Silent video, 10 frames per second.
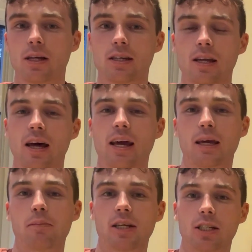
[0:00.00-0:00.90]
in and I
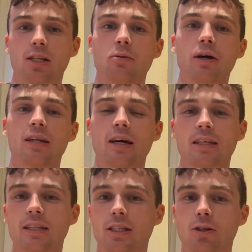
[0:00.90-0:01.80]
can potentially win. I
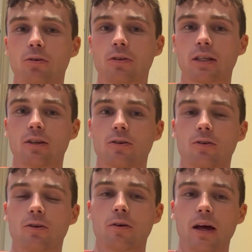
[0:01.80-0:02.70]
think that's a cool thing to
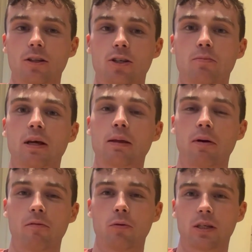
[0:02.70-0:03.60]
do. Now, that doesn't mean that
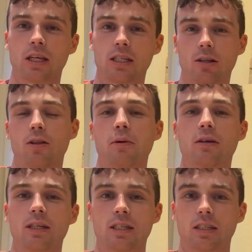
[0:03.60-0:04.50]
my focus isn't on the
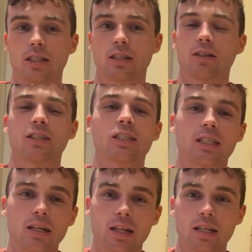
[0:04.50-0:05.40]
middle distances, because it
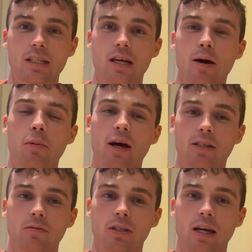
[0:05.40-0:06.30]
still is, but as
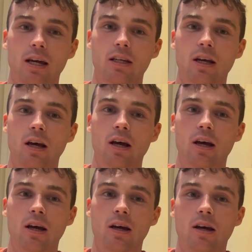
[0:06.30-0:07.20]
I've said,
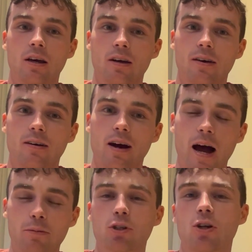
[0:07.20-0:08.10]

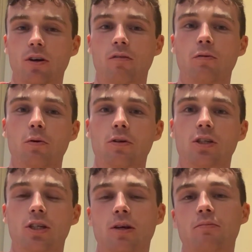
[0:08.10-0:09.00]
I'm just looking forward
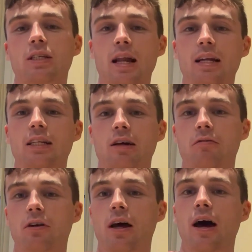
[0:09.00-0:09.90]
to something slightly
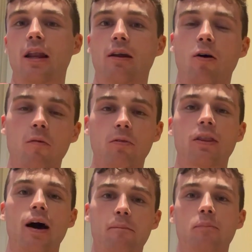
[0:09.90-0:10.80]
different, and hopefully
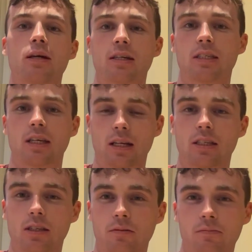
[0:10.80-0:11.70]
that makes
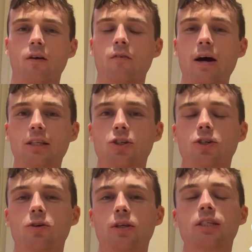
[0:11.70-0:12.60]
sense. Right,
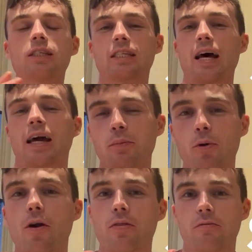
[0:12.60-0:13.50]
so this is the second
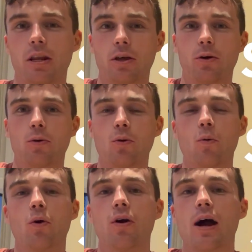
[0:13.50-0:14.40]
part of the video
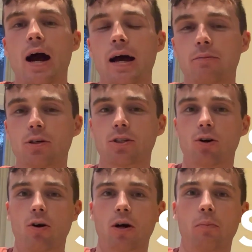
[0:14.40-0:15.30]
where I'm going to
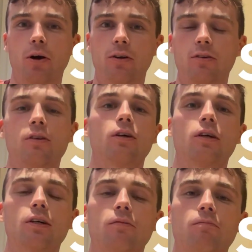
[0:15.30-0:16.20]
talk about
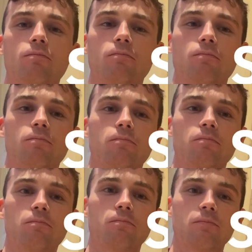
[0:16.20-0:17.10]
the
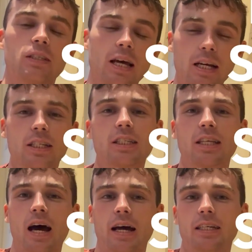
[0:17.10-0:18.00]
sessions
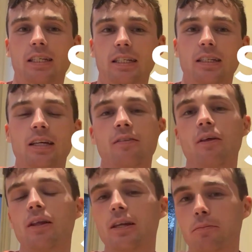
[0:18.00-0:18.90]
that I did in the
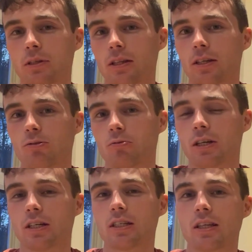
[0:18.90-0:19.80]
lead up to this
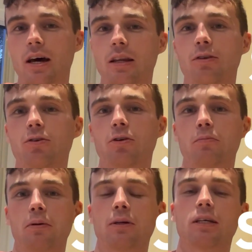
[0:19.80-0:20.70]
race that you could
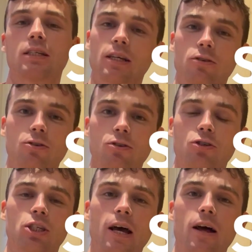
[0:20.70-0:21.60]
maybe consider doing
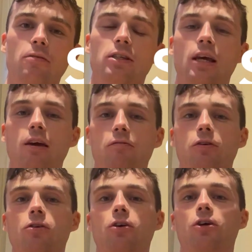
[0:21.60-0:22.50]
yourselves if
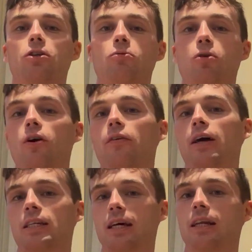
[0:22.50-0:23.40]
you're looking to run
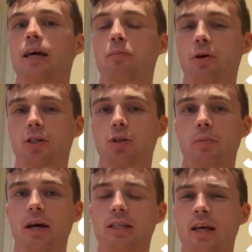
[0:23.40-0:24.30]
a 10K personal
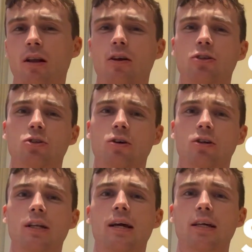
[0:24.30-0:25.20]
best. And I'll also
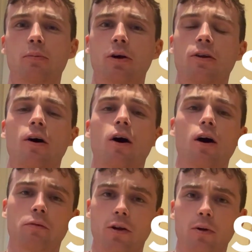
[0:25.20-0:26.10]
talk slightly about how
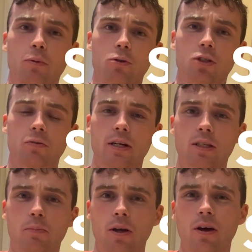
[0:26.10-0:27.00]
I'm going to approach the race.
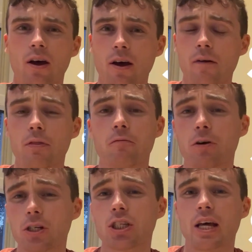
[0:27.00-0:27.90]
But the
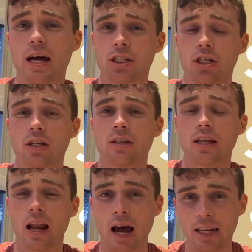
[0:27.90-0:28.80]
first session
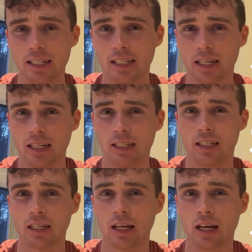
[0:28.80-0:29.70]
that I
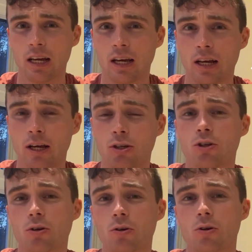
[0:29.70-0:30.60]
did
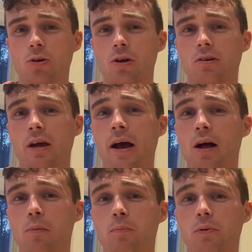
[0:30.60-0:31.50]
to
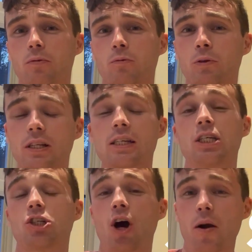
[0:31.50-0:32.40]
help really
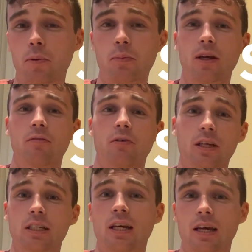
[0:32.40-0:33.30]
sharpen me for
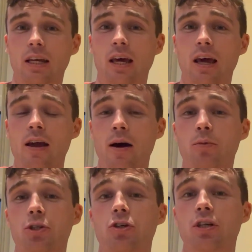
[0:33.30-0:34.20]
this 10K, and
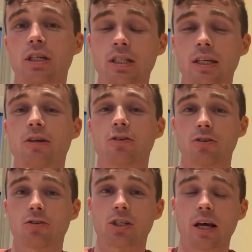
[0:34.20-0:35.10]
which you could consider
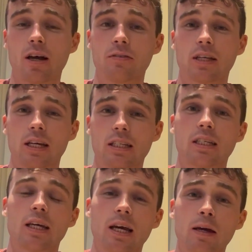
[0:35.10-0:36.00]
doing yourselves, is
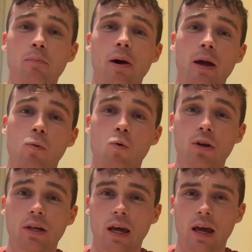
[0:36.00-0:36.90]
10 by
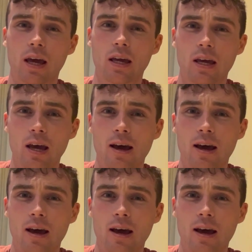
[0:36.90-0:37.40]
1K